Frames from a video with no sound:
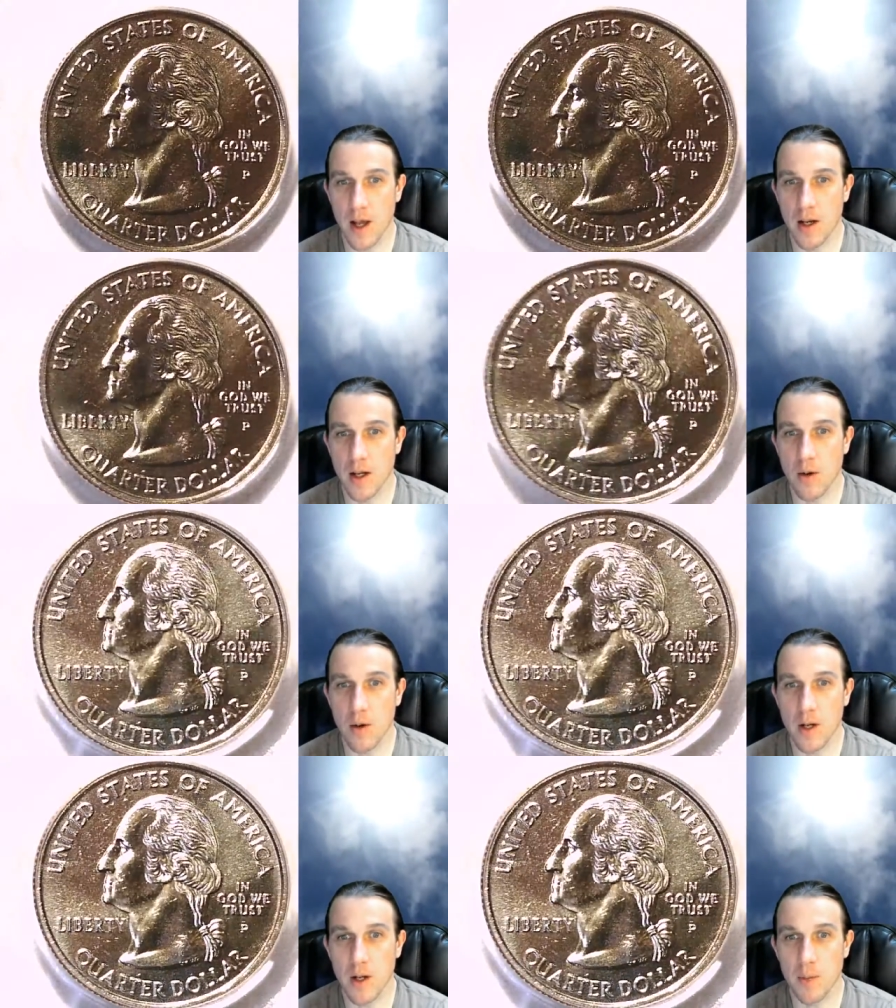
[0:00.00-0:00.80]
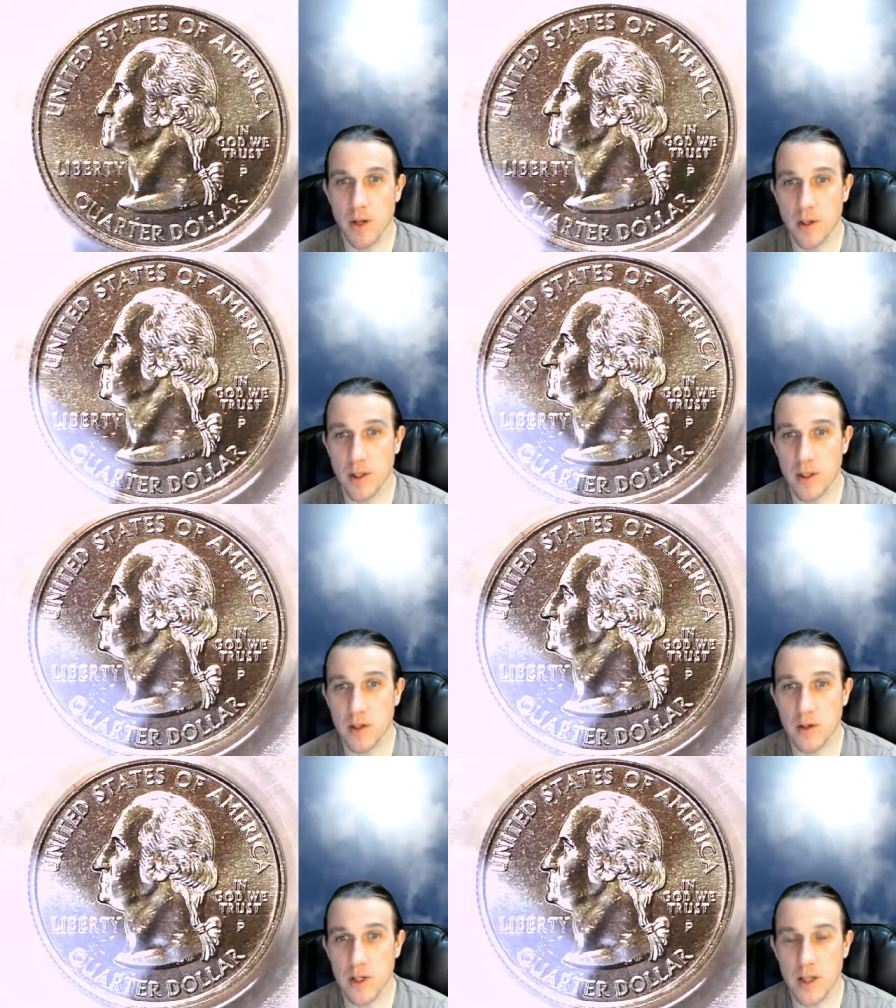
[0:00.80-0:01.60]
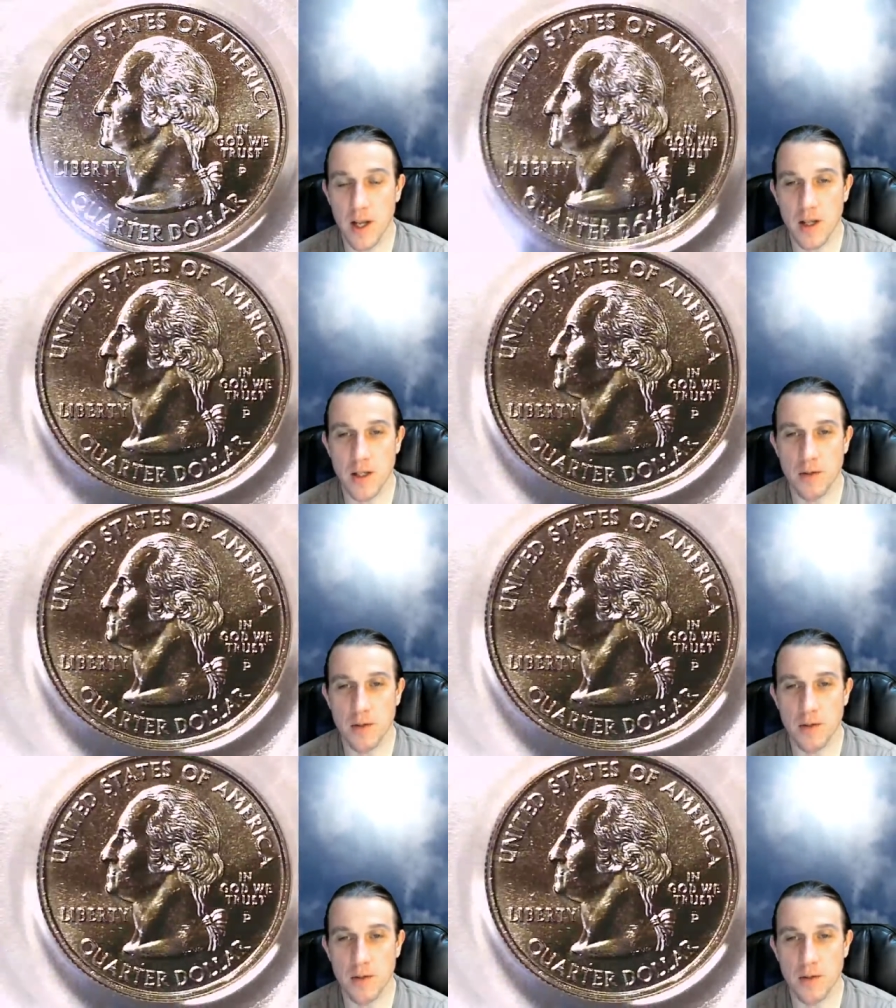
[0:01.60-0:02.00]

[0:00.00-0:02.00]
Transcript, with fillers: Any coin in my registry set is